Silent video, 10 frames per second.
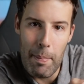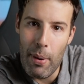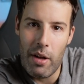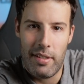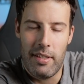
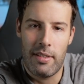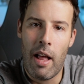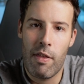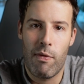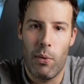Party
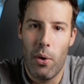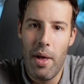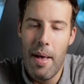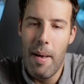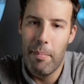stands for.
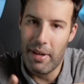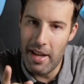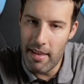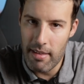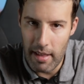But
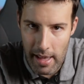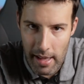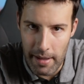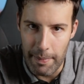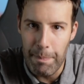here's the
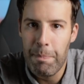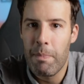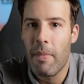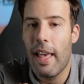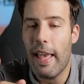kicker
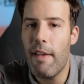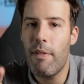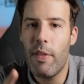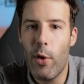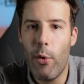
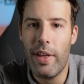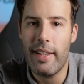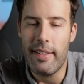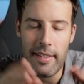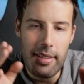even though
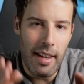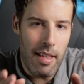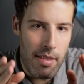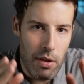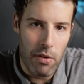they
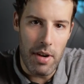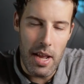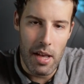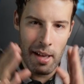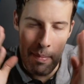
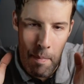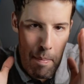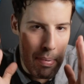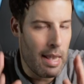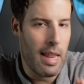disagree
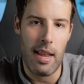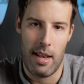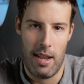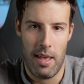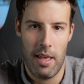
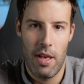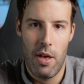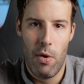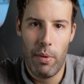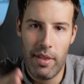completely
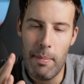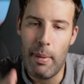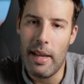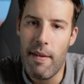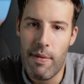with the
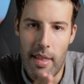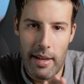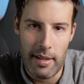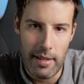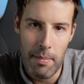beliefs
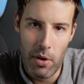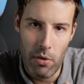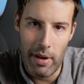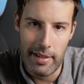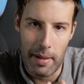that the
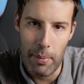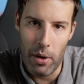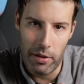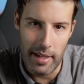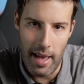Democratic
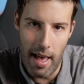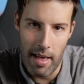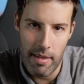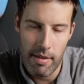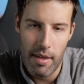Party
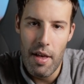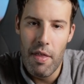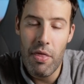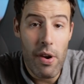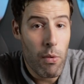has.
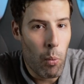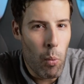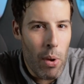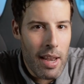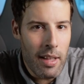They're
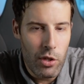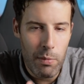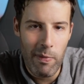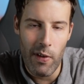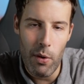willing to
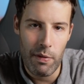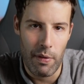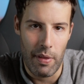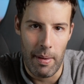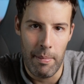vote
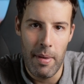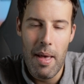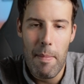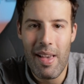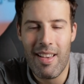for them
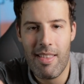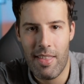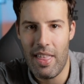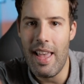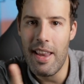
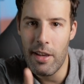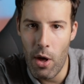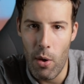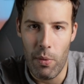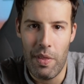because they
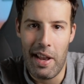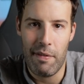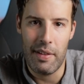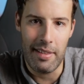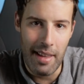know that
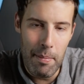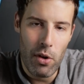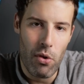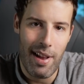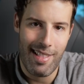if the
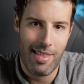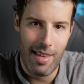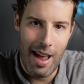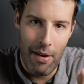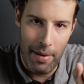Democrats
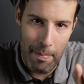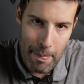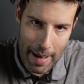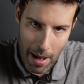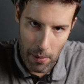are in
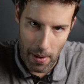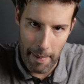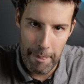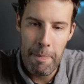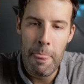power,